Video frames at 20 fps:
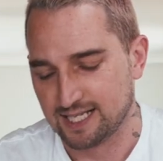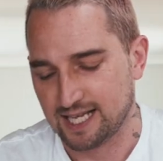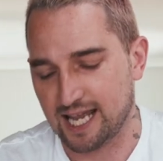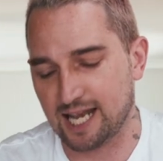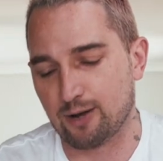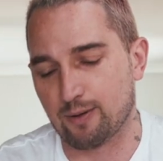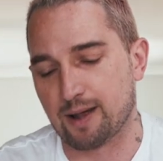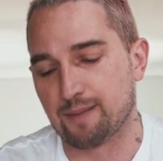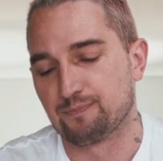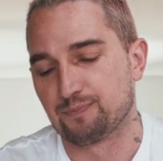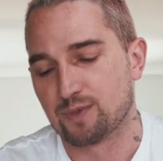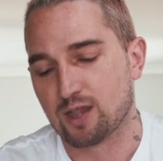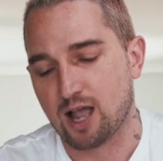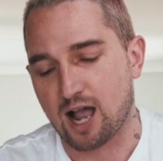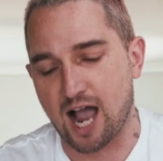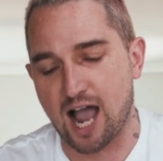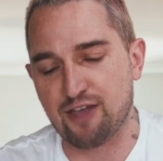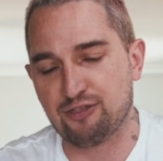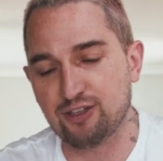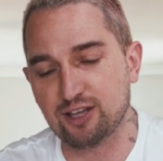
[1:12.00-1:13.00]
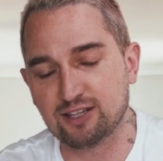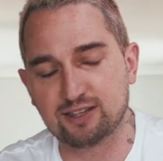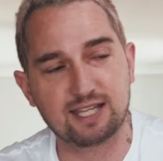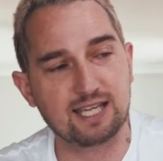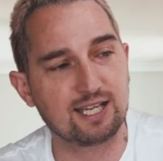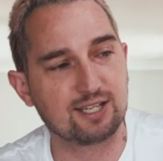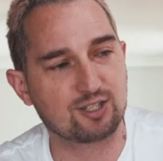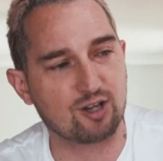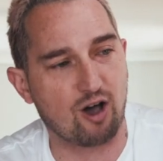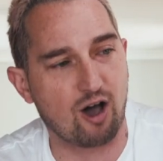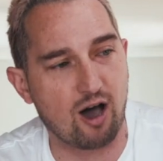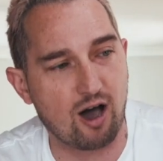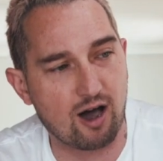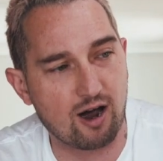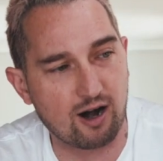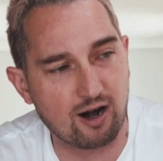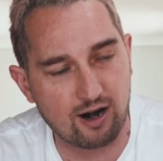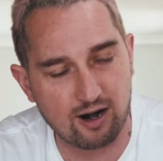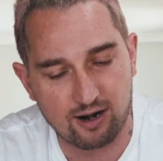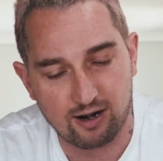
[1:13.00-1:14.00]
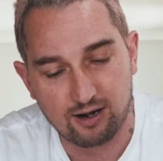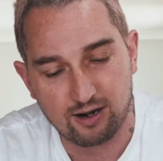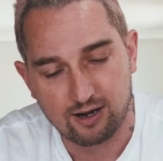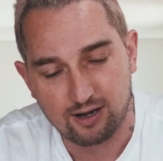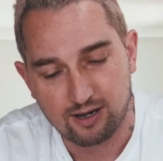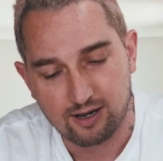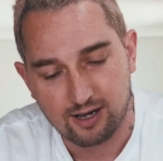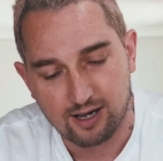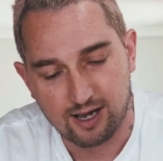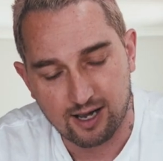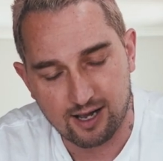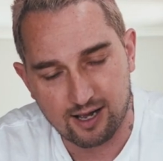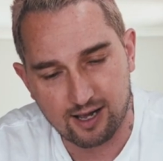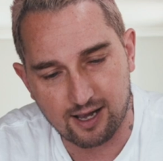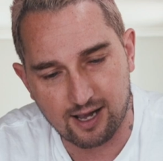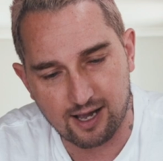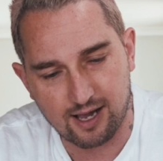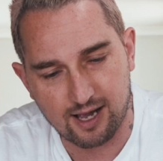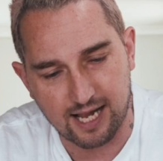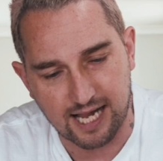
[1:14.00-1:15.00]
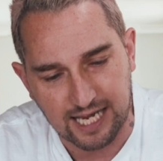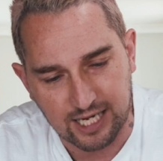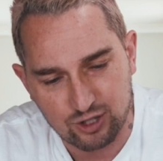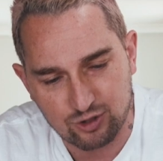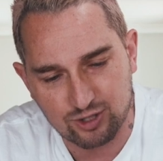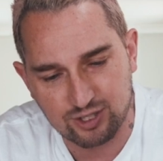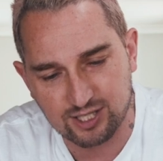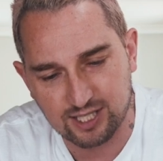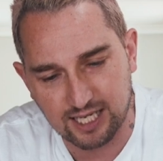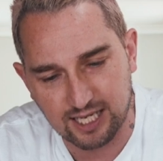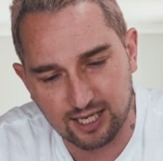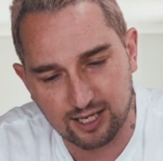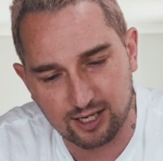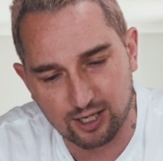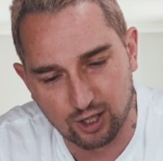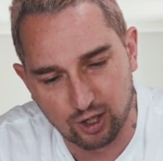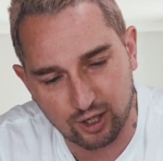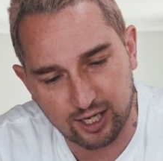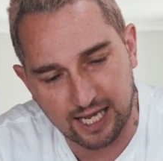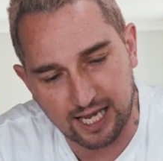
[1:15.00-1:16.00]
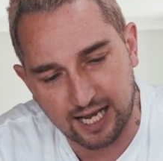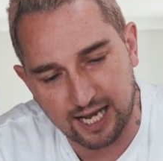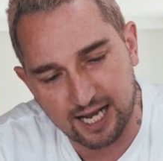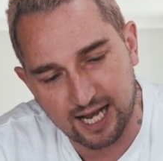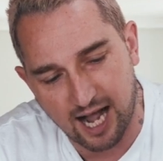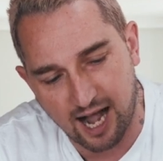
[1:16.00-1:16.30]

Anyway, I think these are interesting looking